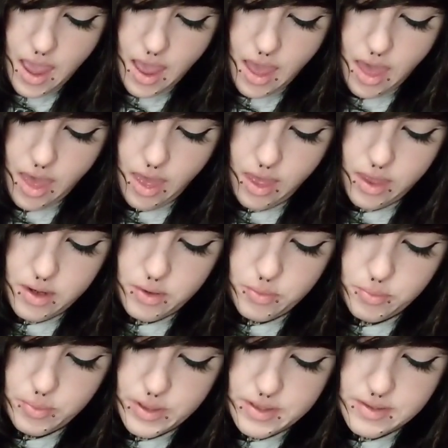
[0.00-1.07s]
And
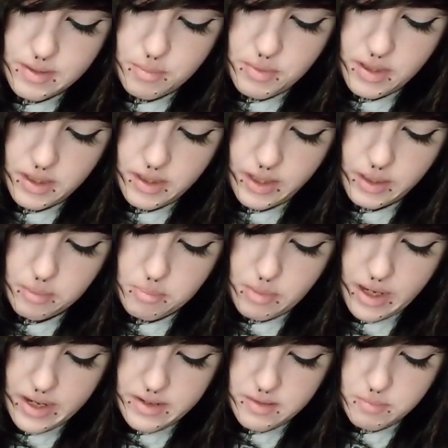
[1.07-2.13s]
with something like
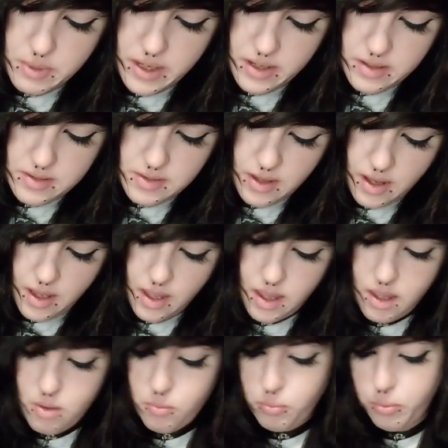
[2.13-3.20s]
MySpace,
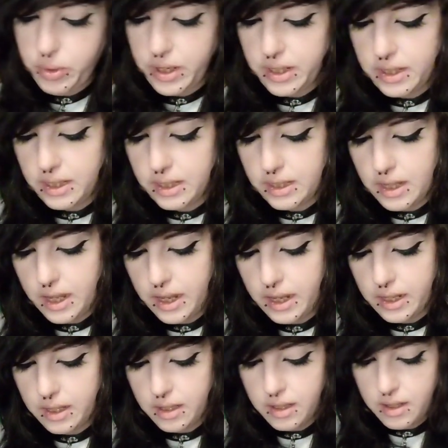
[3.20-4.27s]
it really
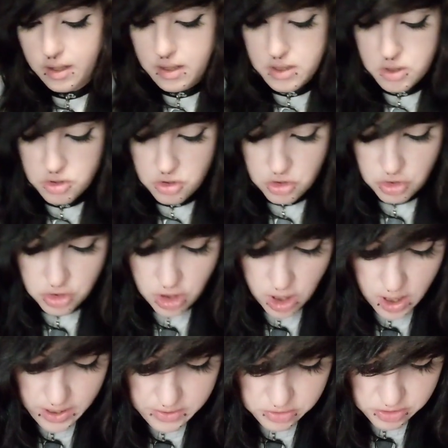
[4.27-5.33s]
like
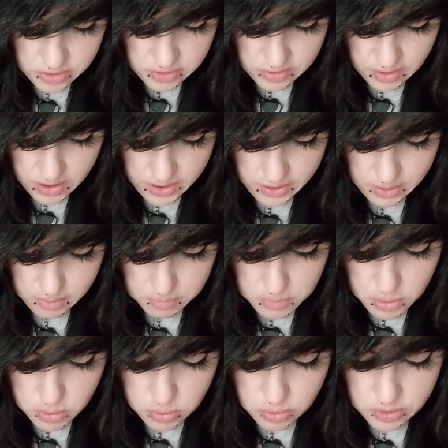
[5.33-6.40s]
shot just like
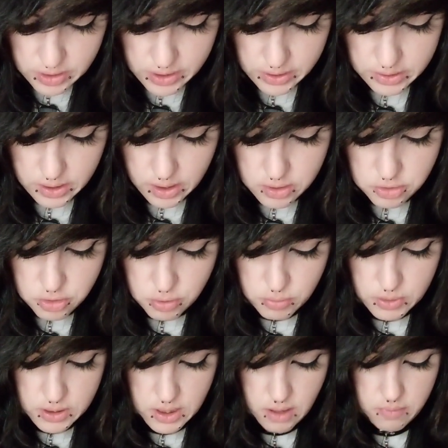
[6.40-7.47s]
music that you
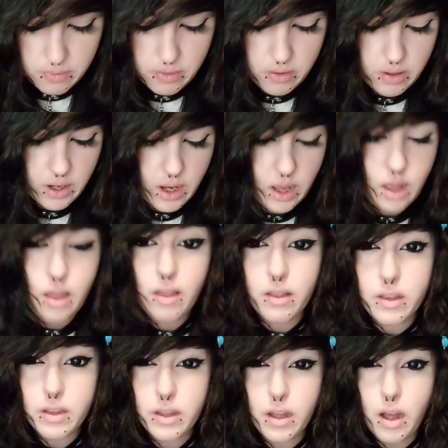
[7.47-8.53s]
would never
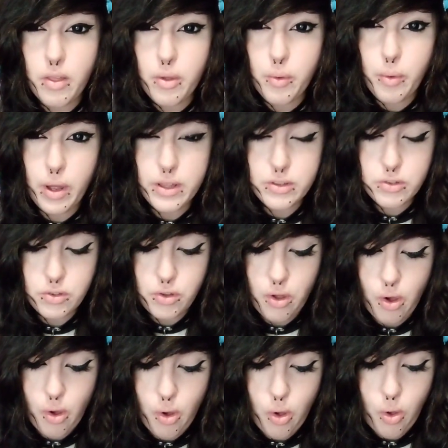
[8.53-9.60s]
otherwise
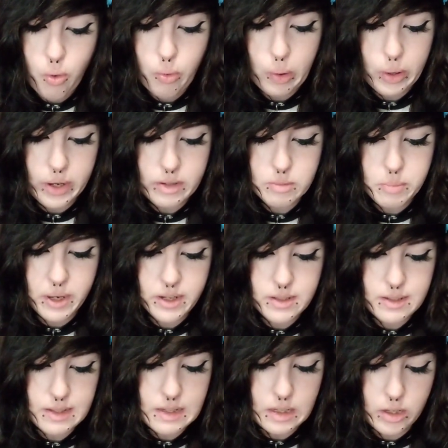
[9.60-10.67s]
know or expect
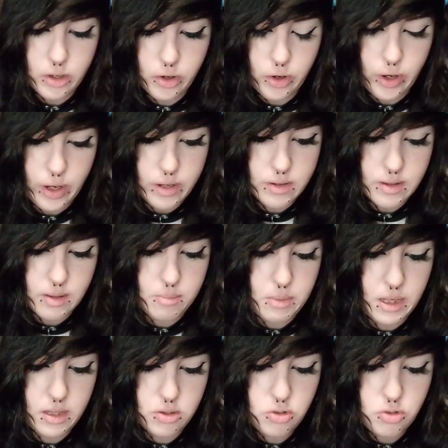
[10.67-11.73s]
to hear into the
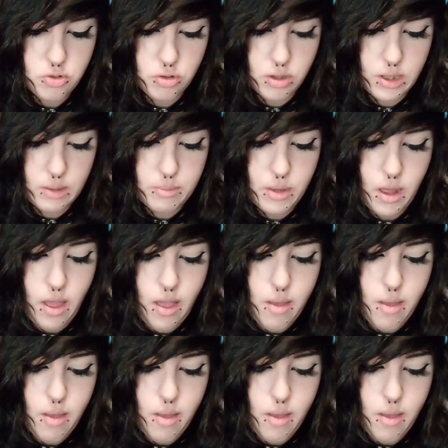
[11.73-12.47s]
mainstream.